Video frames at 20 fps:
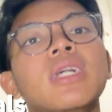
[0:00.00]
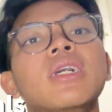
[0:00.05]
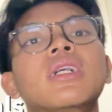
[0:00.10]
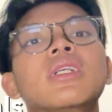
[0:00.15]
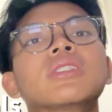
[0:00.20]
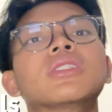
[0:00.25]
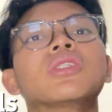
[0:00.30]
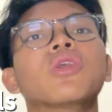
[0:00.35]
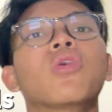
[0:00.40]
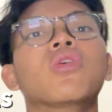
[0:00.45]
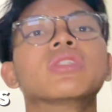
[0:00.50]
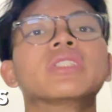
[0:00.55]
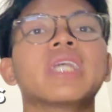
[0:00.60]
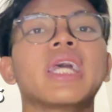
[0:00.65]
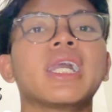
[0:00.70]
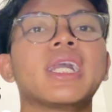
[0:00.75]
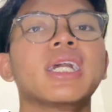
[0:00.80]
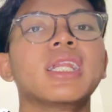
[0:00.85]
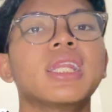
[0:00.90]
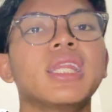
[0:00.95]
So
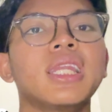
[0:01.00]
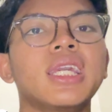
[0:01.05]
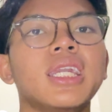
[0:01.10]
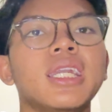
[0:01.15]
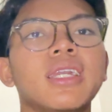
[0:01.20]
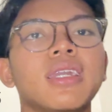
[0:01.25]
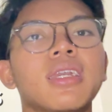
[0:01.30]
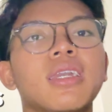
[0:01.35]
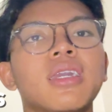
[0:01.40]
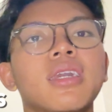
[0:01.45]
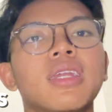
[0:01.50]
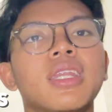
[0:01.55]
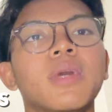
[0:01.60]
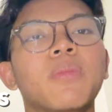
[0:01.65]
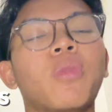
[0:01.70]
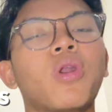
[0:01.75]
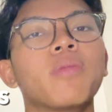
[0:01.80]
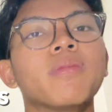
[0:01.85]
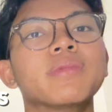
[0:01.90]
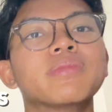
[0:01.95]
secondly, the
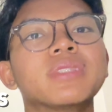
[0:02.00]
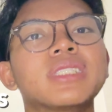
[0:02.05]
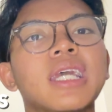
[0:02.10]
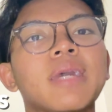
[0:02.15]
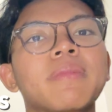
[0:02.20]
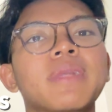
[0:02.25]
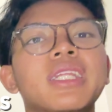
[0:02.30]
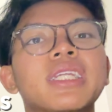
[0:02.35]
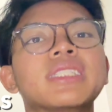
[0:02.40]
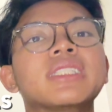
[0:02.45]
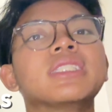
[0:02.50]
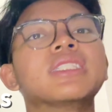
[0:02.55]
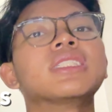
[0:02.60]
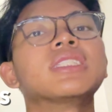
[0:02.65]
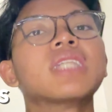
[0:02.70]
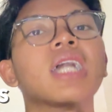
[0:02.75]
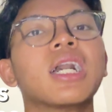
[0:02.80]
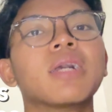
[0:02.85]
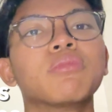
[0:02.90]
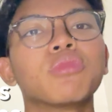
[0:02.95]
problem statement is
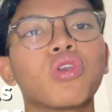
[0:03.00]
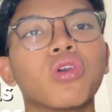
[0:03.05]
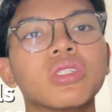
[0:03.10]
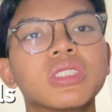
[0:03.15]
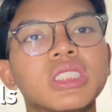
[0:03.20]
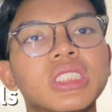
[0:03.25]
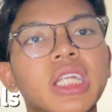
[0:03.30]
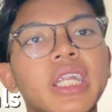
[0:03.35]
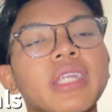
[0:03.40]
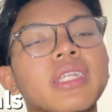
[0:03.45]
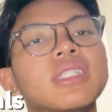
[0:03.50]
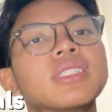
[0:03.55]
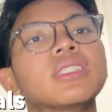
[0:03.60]
time constraint.